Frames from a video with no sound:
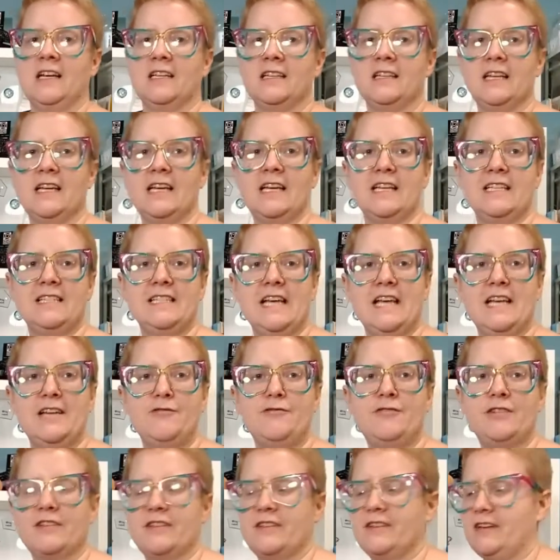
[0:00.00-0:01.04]
Like I said,
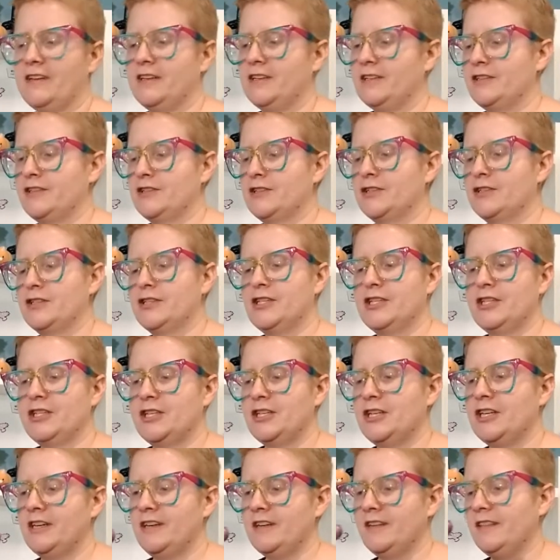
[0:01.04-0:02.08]
you just got to
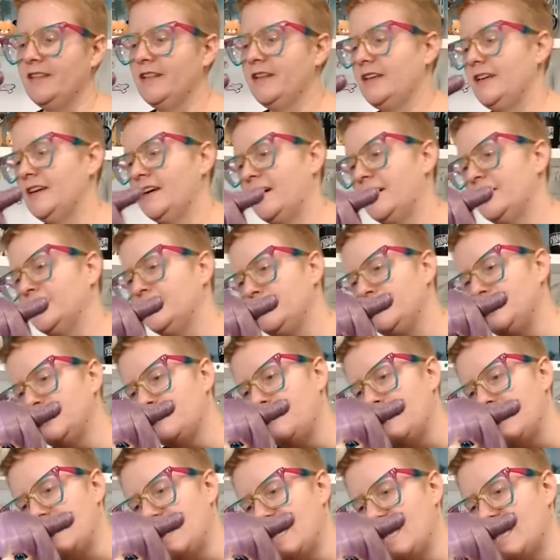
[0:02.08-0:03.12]
search the Yahoo
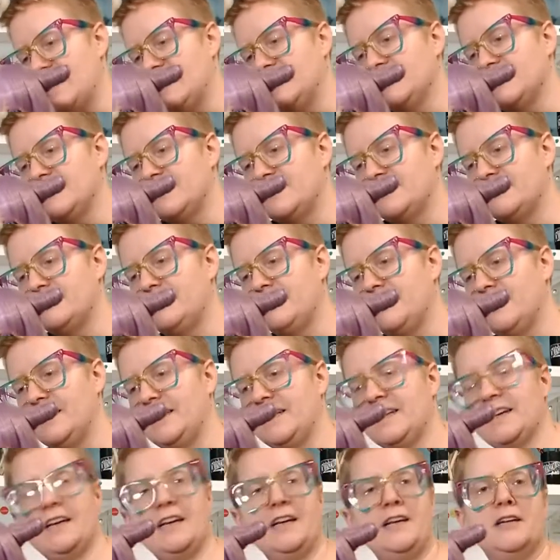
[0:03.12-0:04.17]
Japans to
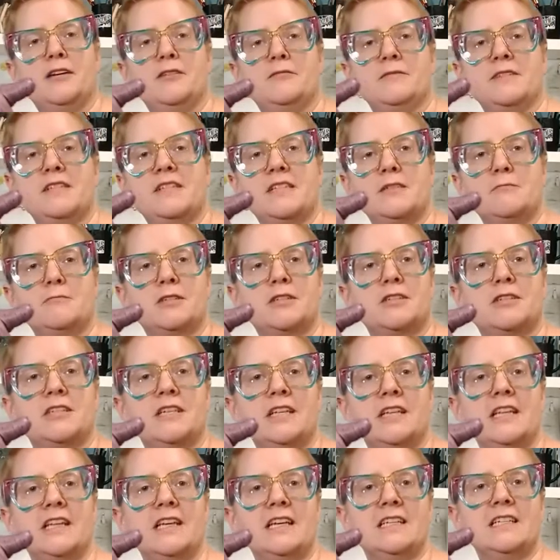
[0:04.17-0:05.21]
find items similar
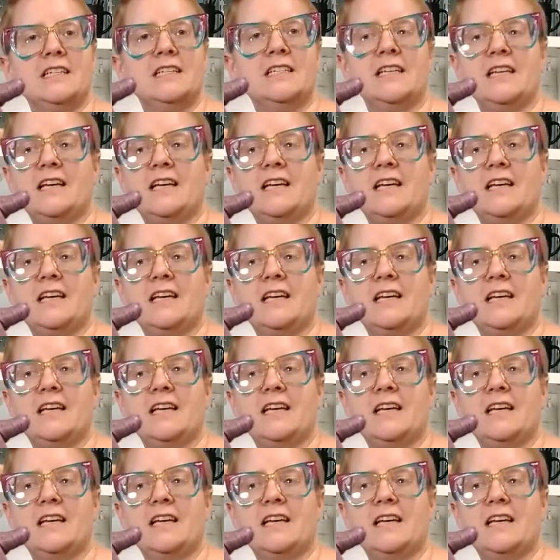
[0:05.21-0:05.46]
to this.